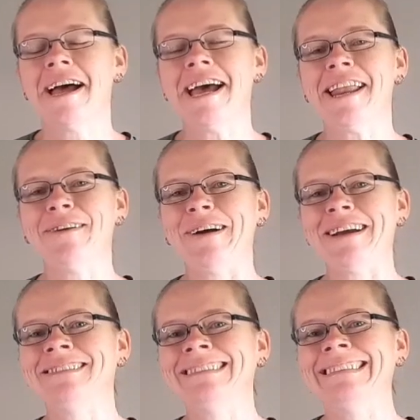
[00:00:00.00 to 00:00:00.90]

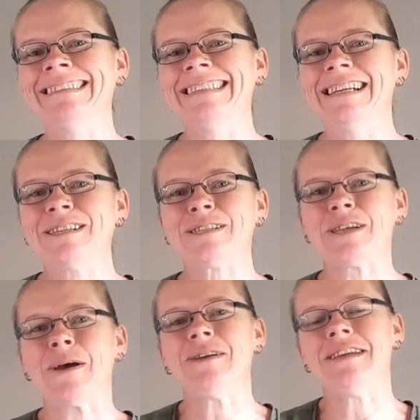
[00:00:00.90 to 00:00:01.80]
Anyway,
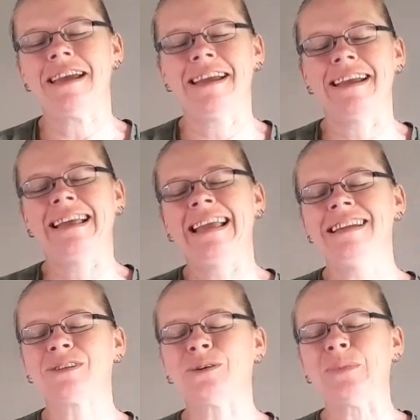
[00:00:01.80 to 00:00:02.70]
so yeah,
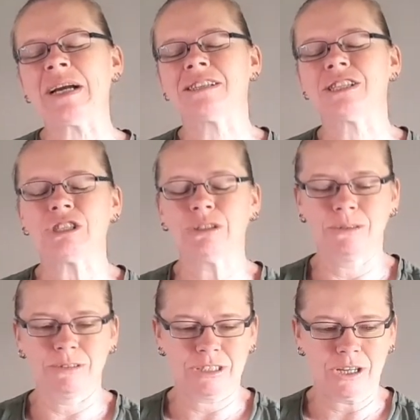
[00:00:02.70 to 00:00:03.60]
he's gone back to
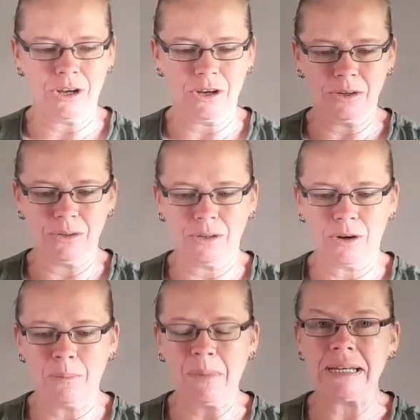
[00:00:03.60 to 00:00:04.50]
school, so
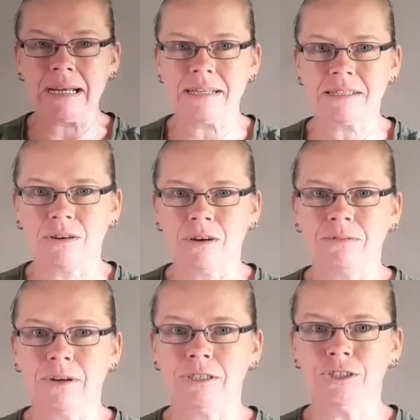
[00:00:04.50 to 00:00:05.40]
on my days
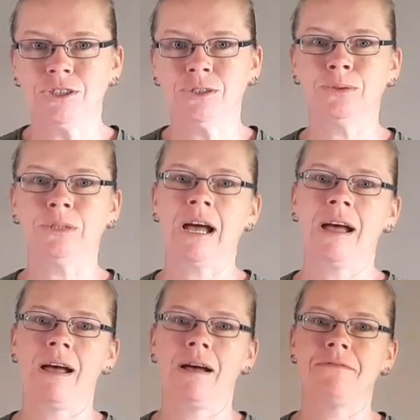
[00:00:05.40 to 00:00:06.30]
off, I should
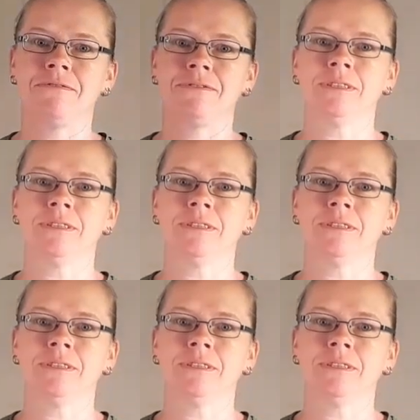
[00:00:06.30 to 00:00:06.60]
have